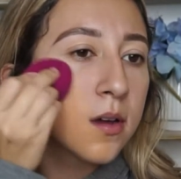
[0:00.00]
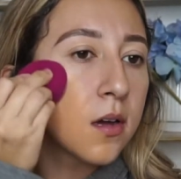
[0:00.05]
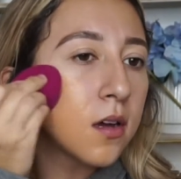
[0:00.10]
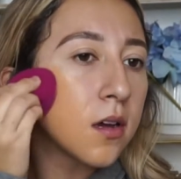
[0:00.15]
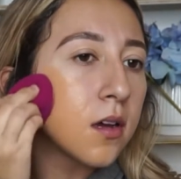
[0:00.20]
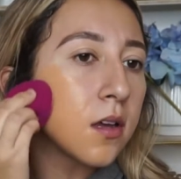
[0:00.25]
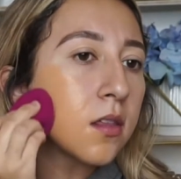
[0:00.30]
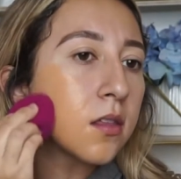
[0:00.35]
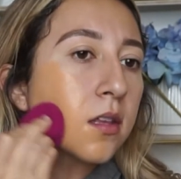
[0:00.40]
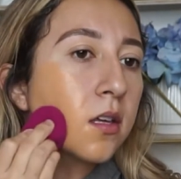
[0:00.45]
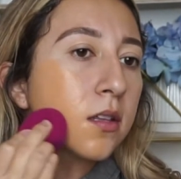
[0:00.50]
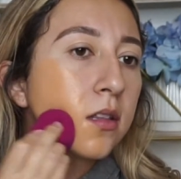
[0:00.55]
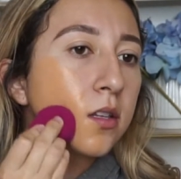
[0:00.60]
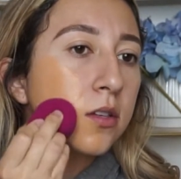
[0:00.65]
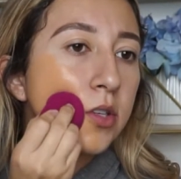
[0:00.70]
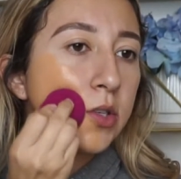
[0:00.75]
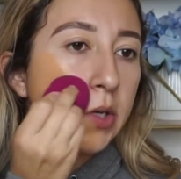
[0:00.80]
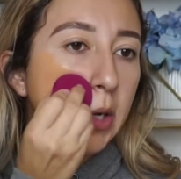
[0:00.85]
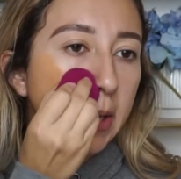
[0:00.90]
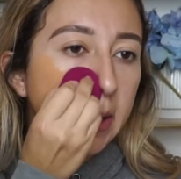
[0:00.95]
I think this
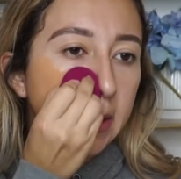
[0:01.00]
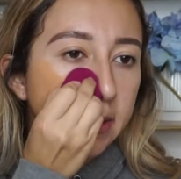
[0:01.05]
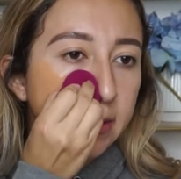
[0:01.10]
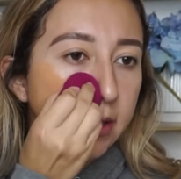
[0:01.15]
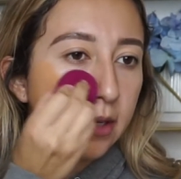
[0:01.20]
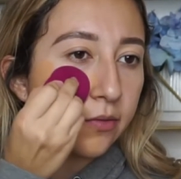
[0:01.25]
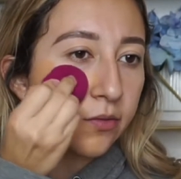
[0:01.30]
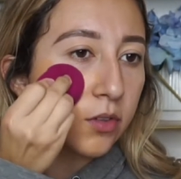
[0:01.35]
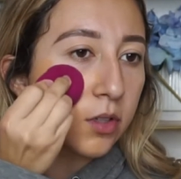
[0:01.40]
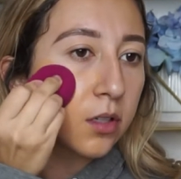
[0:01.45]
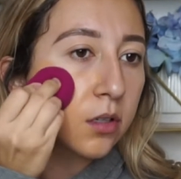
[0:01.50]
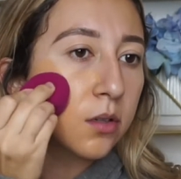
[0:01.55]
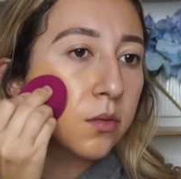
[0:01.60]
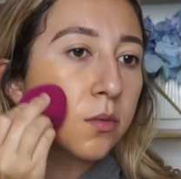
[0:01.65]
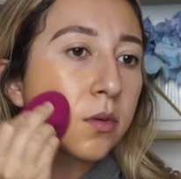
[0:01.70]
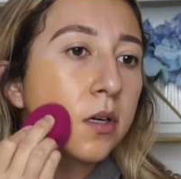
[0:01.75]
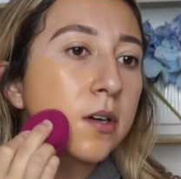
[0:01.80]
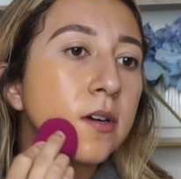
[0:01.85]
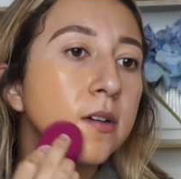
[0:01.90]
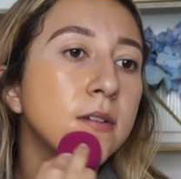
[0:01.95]
shade is definitely gonna
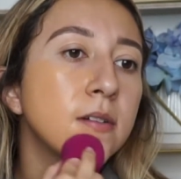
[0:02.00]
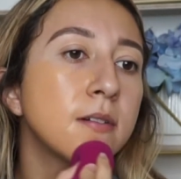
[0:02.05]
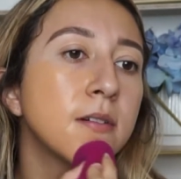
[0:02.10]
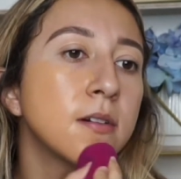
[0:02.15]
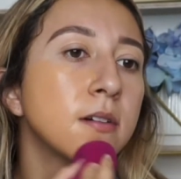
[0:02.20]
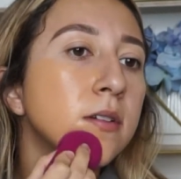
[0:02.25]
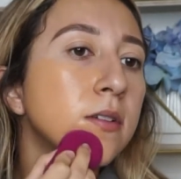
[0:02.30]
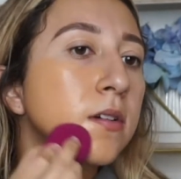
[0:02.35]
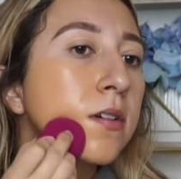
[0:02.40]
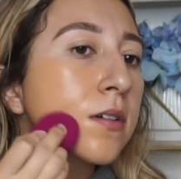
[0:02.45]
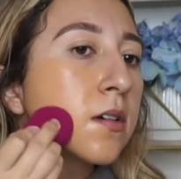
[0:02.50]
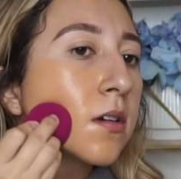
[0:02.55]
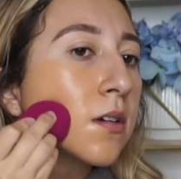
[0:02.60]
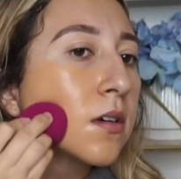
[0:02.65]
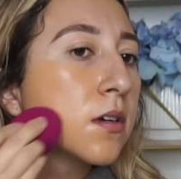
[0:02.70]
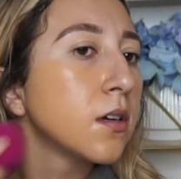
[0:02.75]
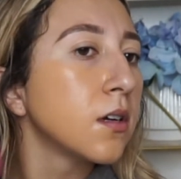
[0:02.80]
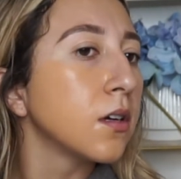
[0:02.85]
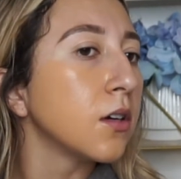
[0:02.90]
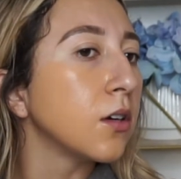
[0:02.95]
work.
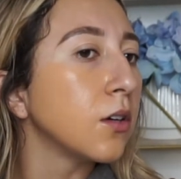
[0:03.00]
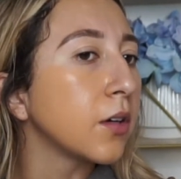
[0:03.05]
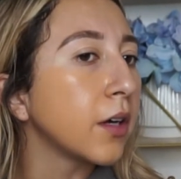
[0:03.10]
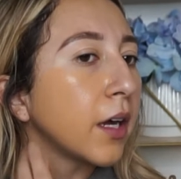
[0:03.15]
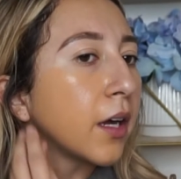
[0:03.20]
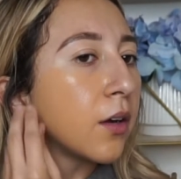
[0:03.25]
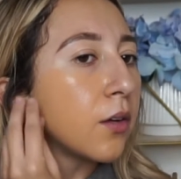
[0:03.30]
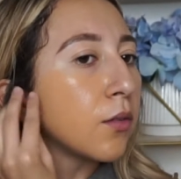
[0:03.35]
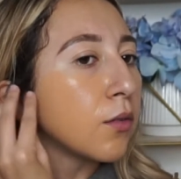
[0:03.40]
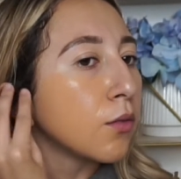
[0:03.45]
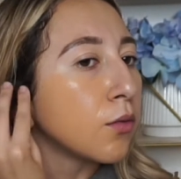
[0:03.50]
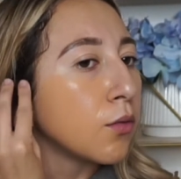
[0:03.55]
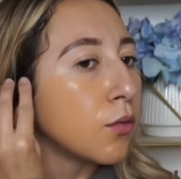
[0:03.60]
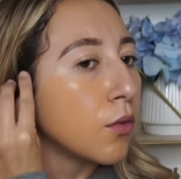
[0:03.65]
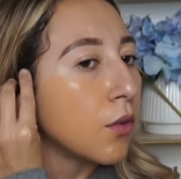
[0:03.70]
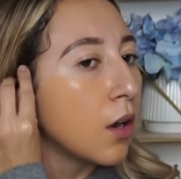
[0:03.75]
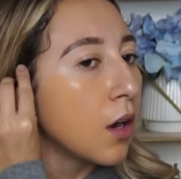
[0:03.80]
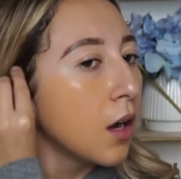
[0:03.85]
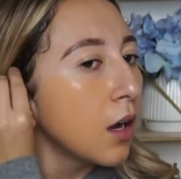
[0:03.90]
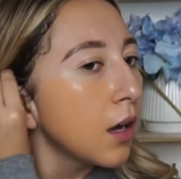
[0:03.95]
Okay,
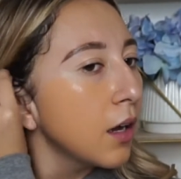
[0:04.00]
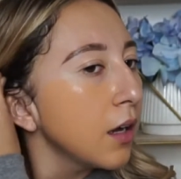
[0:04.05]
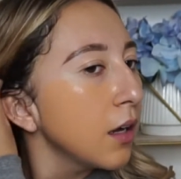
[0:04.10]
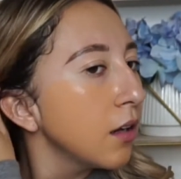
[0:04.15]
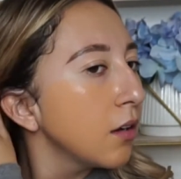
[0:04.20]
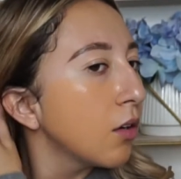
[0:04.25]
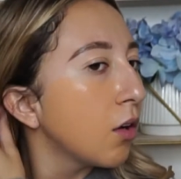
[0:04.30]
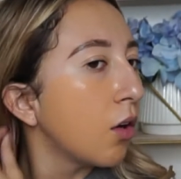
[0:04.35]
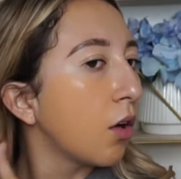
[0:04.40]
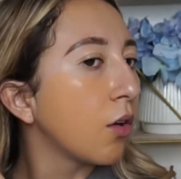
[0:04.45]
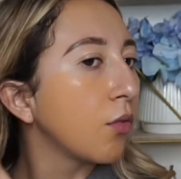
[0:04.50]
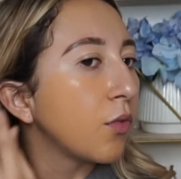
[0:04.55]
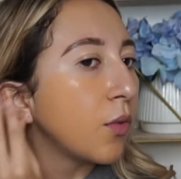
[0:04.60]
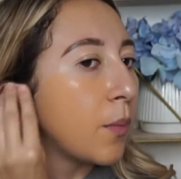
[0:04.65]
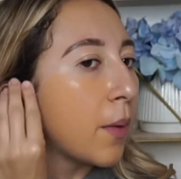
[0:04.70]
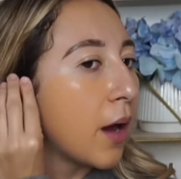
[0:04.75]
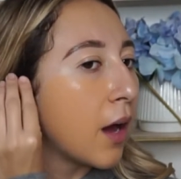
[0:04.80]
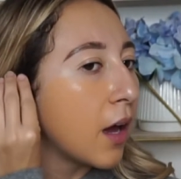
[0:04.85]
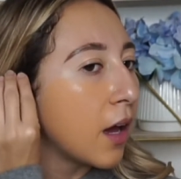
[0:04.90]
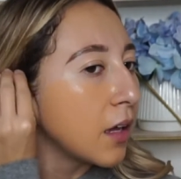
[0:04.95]
right off the
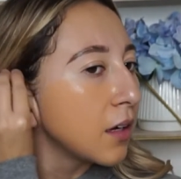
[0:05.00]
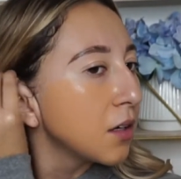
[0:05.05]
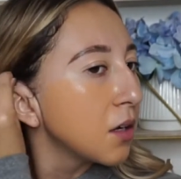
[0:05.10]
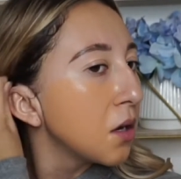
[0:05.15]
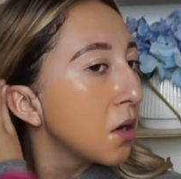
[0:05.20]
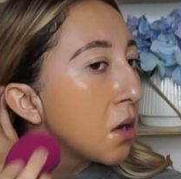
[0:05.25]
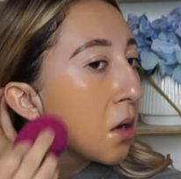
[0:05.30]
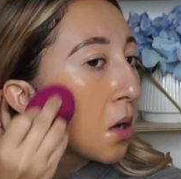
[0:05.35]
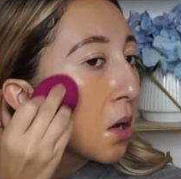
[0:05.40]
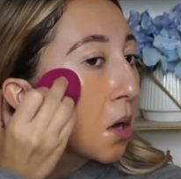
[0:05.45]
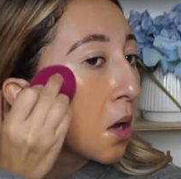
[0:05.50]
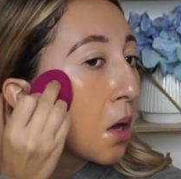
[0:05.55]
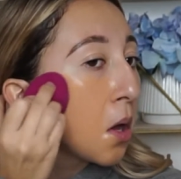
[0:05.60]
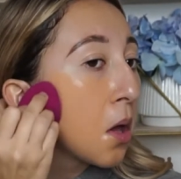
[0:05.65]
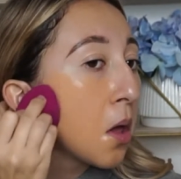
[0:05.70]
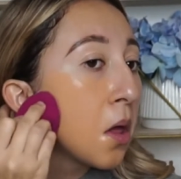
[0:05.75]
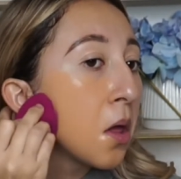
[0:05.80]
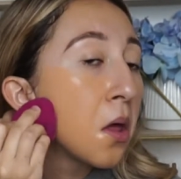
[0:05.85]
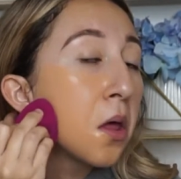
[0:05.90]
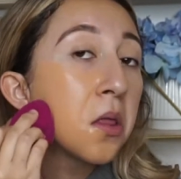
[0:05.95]
bat,
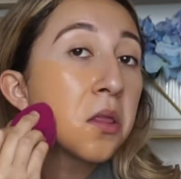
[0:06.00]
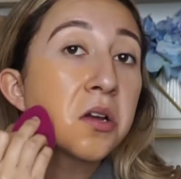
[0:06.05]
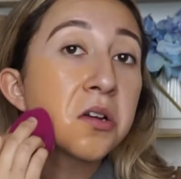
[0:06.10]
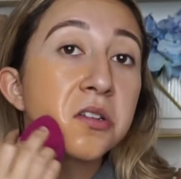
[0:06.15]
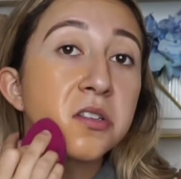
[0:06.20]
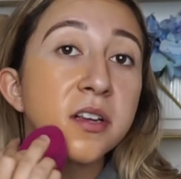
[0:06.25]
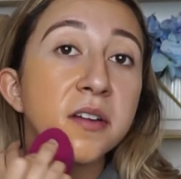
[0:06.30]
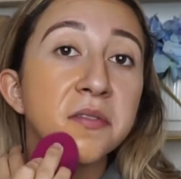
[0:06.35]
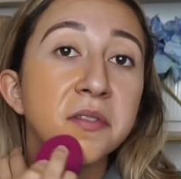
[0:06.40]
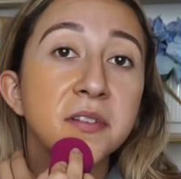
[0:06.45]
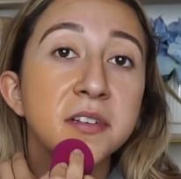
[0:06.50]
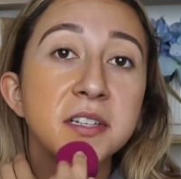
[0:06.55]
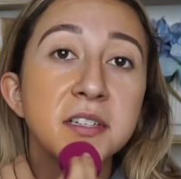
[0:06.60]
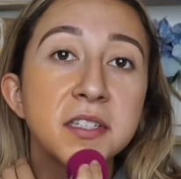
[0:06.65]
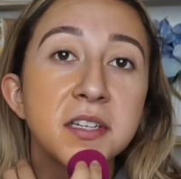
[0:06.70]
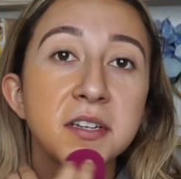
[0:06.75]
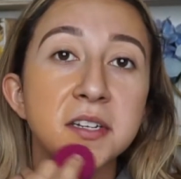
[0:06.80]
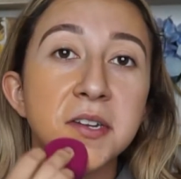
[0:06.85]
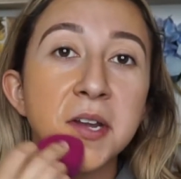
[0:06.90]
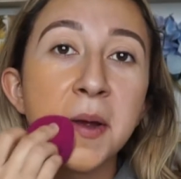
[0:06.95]
there's definitely a
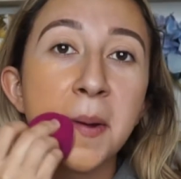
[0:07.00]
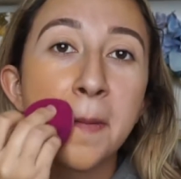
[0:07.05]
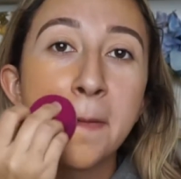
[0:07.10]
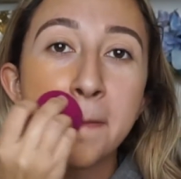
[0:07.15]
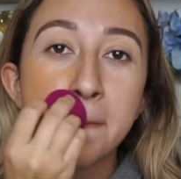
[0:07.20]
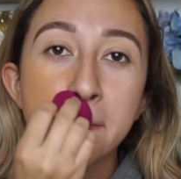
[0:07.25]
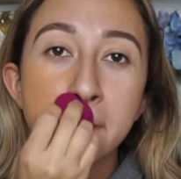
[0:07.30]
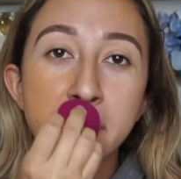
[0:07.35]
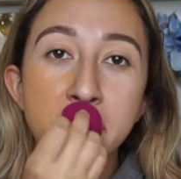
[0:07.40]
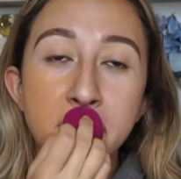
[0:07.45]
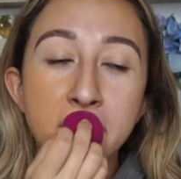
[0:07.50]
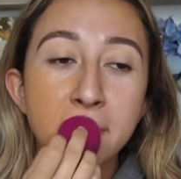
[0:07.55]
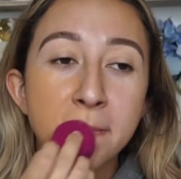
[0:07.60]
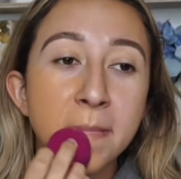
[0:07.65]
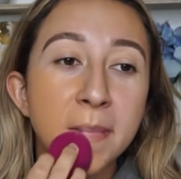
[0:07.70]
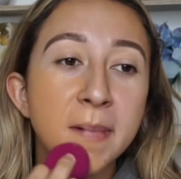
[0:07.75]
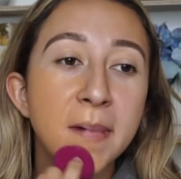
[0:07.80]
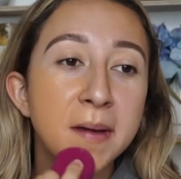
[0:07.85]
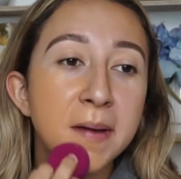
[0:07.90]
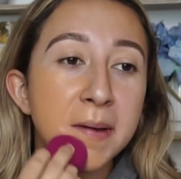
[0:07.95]
scent.
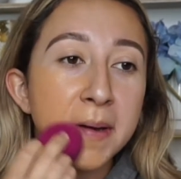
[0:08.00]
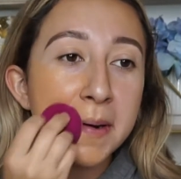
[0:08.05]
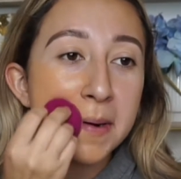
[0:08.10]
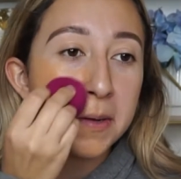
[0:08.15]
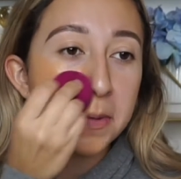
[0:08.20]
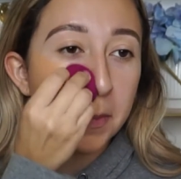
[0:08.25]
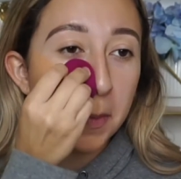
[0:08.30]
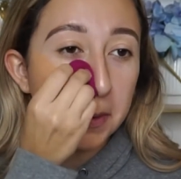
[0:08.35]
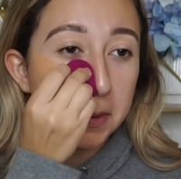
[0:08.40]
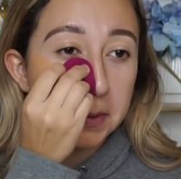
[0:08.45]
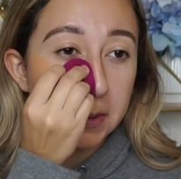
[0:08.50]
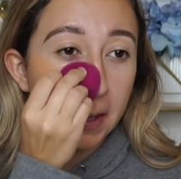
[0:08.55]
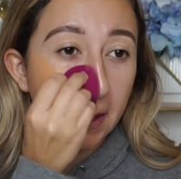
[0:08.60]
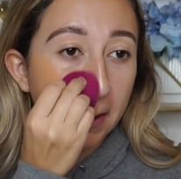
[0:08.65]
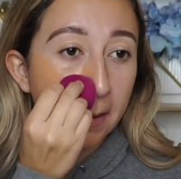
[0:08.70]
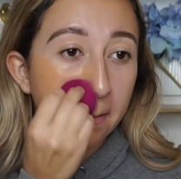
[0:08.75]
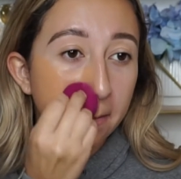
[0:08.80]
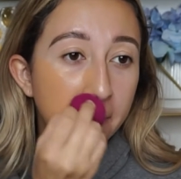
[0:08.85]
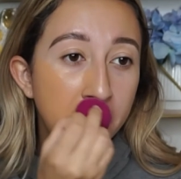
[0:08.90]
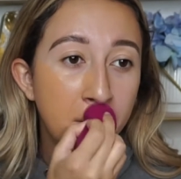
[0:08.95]
It kind of smells like
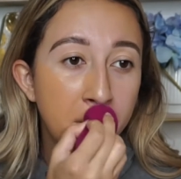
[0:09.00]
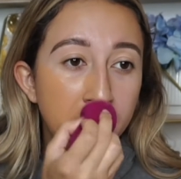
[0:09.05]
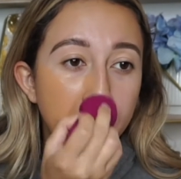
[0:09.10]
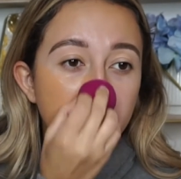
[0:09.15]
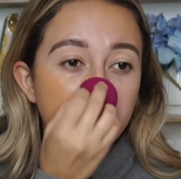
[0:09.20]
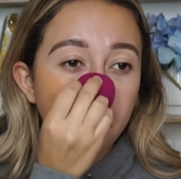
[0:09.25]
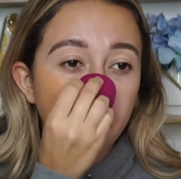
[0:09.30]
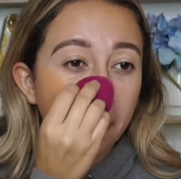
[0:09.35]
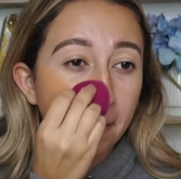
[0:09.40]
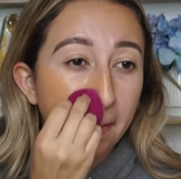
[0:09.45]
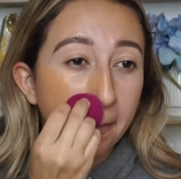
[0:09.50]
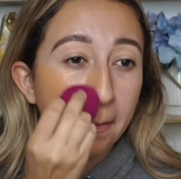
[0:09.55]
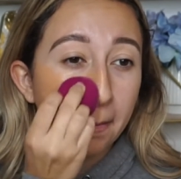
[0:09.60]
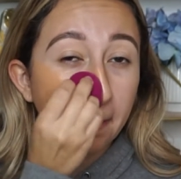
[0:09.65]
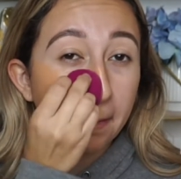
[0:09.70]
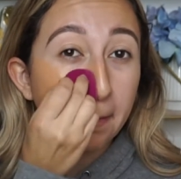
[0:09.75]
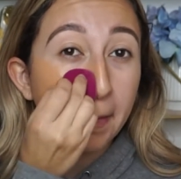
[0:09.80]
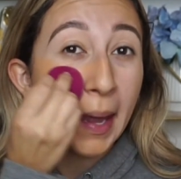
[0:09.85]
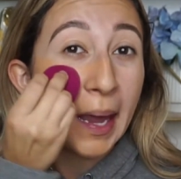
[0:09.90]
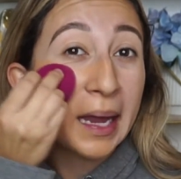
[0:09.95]

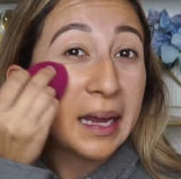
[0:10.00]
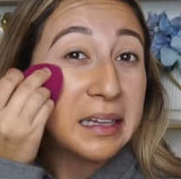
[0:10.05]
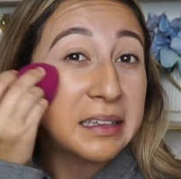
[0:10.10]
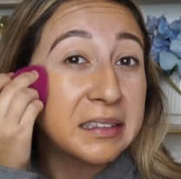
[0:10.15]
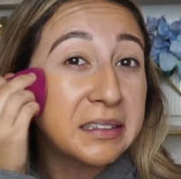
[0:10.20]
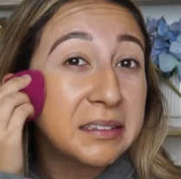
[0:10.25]
paint.